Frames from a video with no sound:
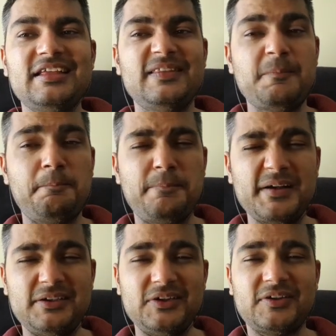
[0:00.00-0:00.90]
they're
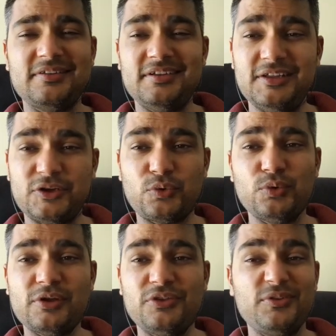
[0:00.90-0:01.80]
particularly
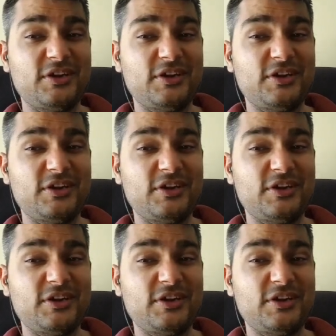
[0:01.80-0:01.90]
cruel on you.